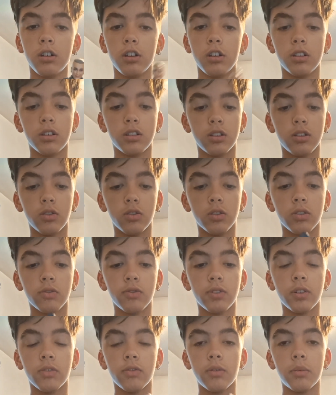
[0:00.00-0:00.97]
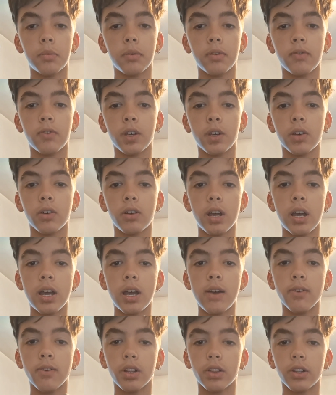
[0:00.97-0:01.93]
It's the only Rhea Ripley figure I
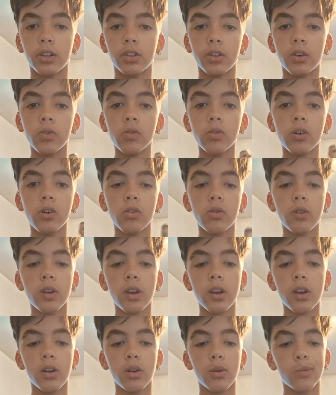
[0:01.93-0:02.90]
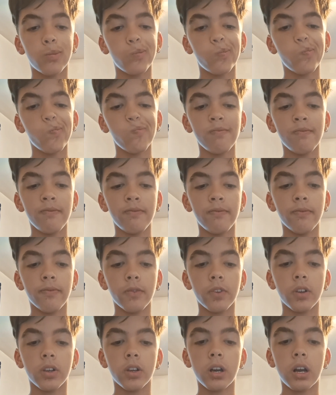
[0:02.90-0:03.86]
have. You got the logo there.
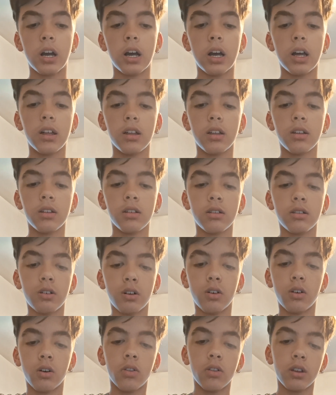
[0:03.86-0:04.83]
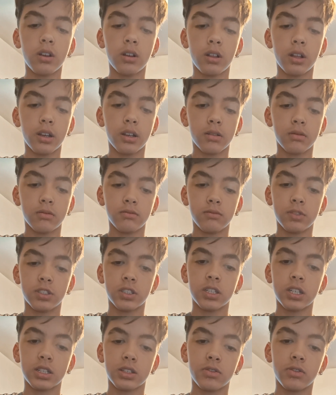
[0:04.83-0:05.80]
You got all the
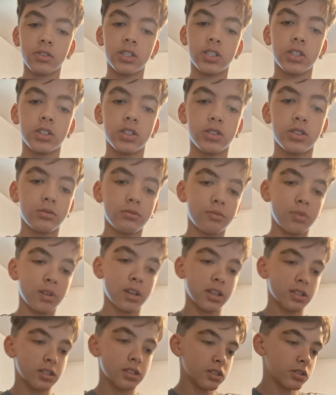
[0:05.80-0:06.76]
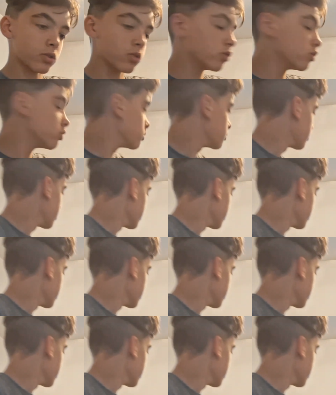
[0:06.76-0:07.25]
accessories on the pants. That's cool.